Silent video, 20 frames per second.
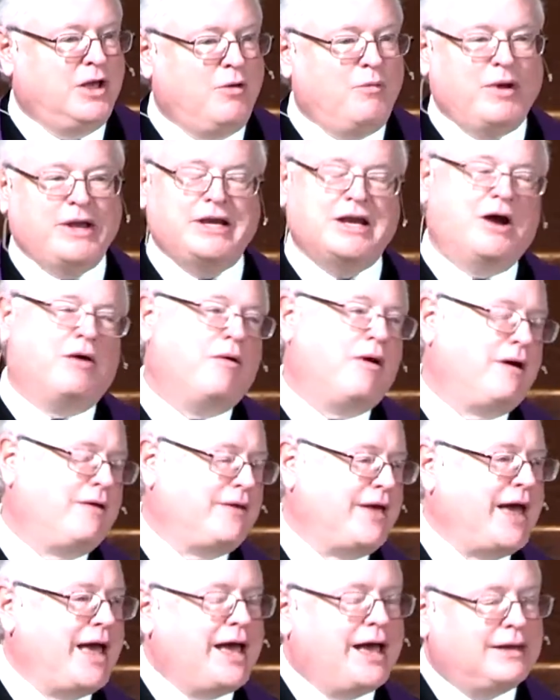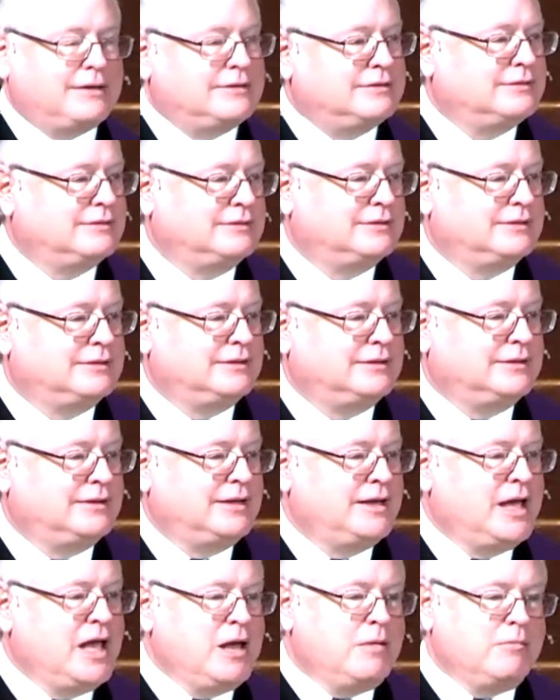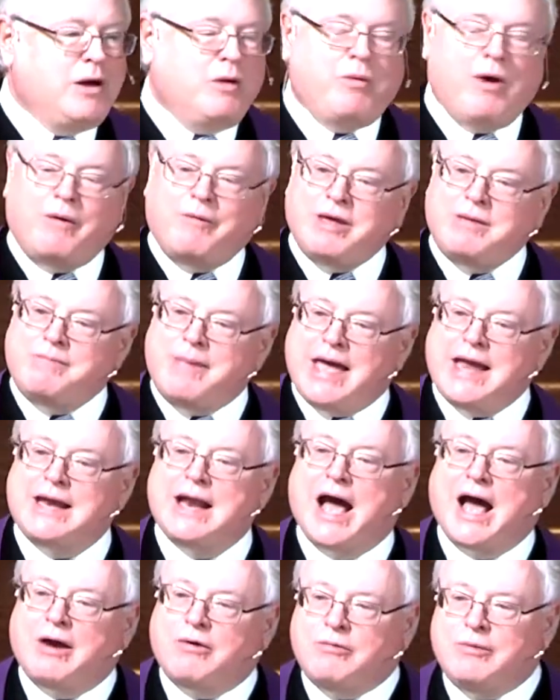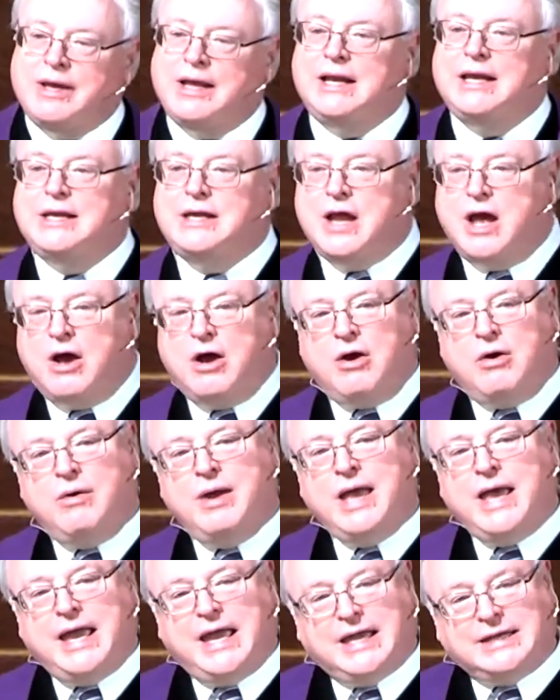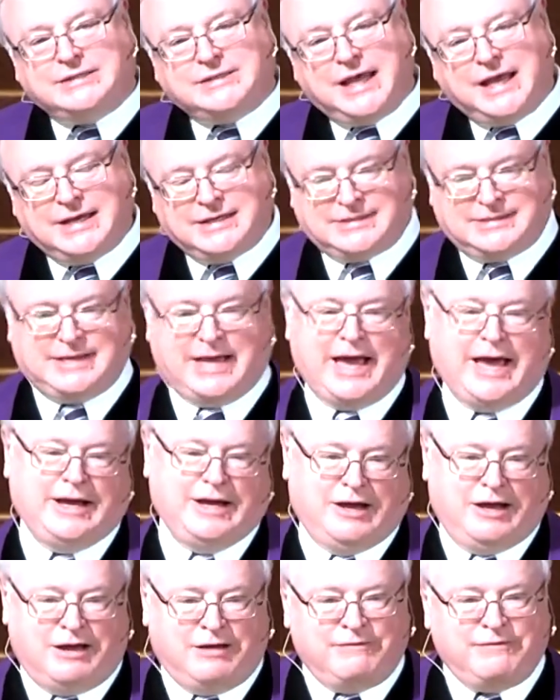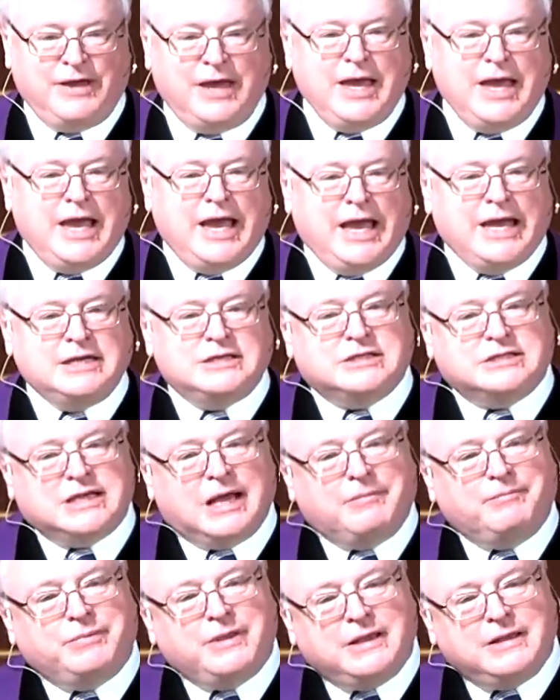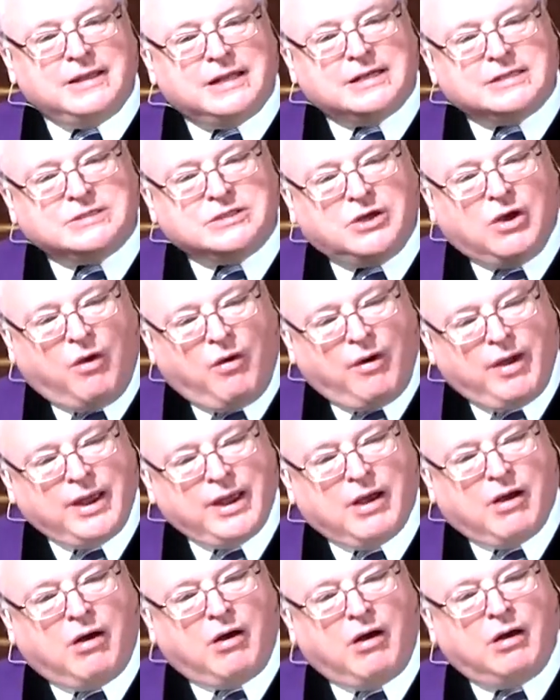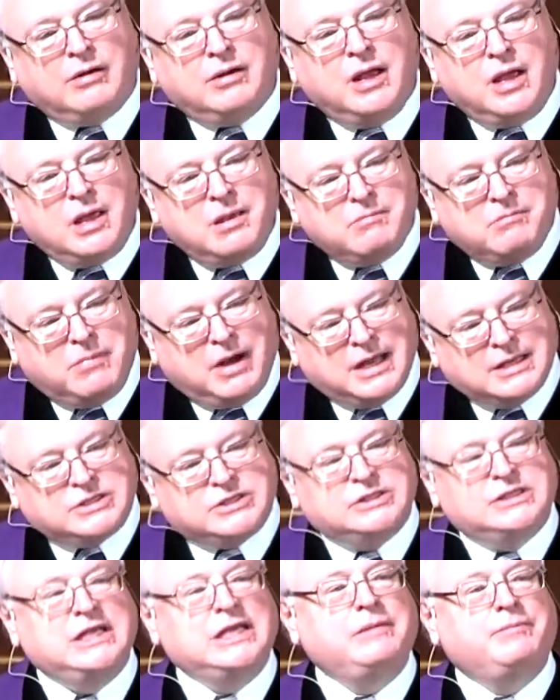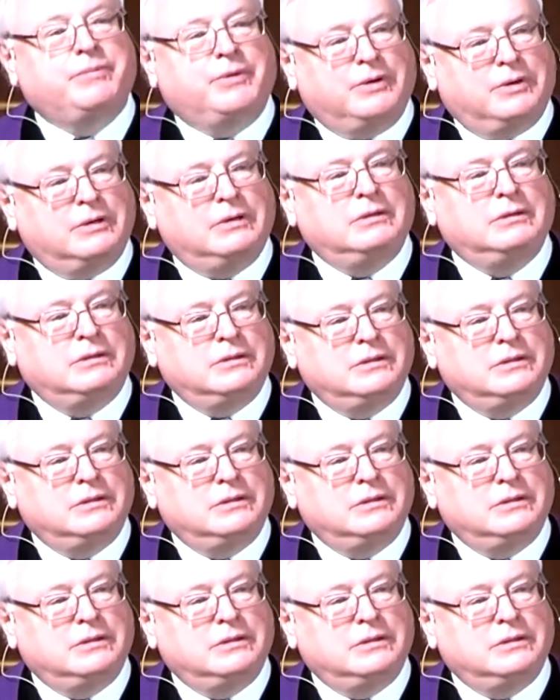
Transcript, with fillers: We know all that. But what we may not really know and take sight of is something that is going on much deeper